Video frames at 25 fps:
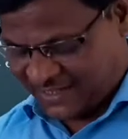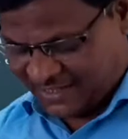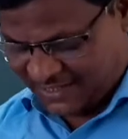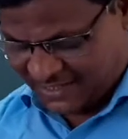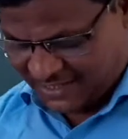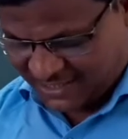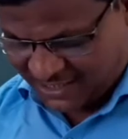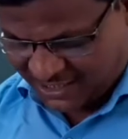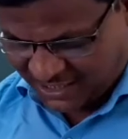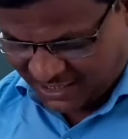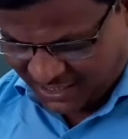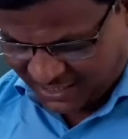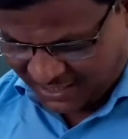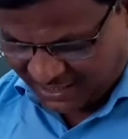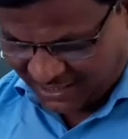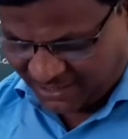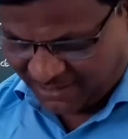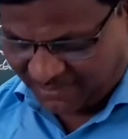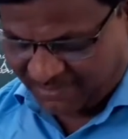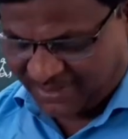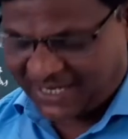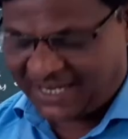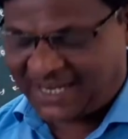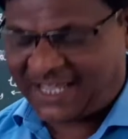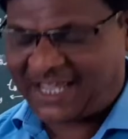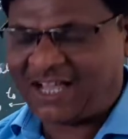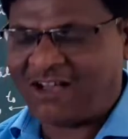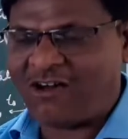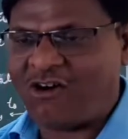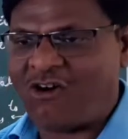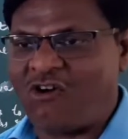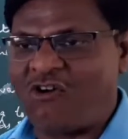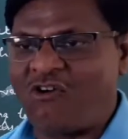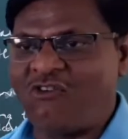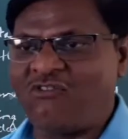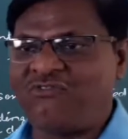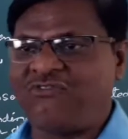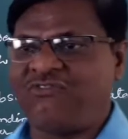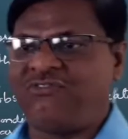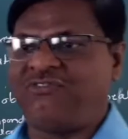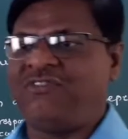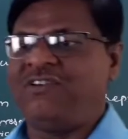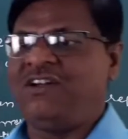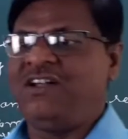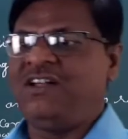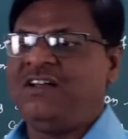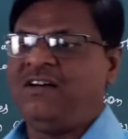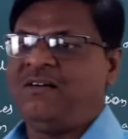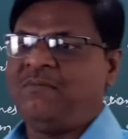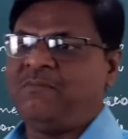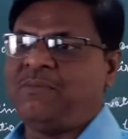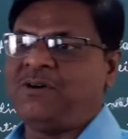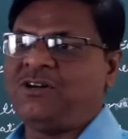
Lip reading: understand the meaning of